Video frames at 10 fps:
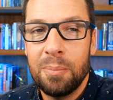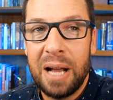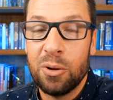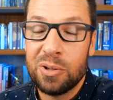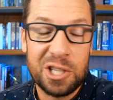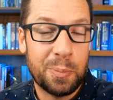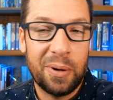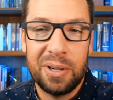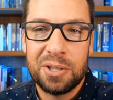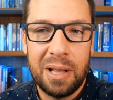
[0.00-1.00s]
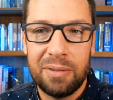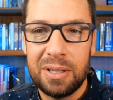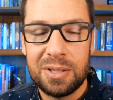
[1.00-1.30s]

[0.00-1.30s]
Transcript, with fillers: know there's experiential evidence.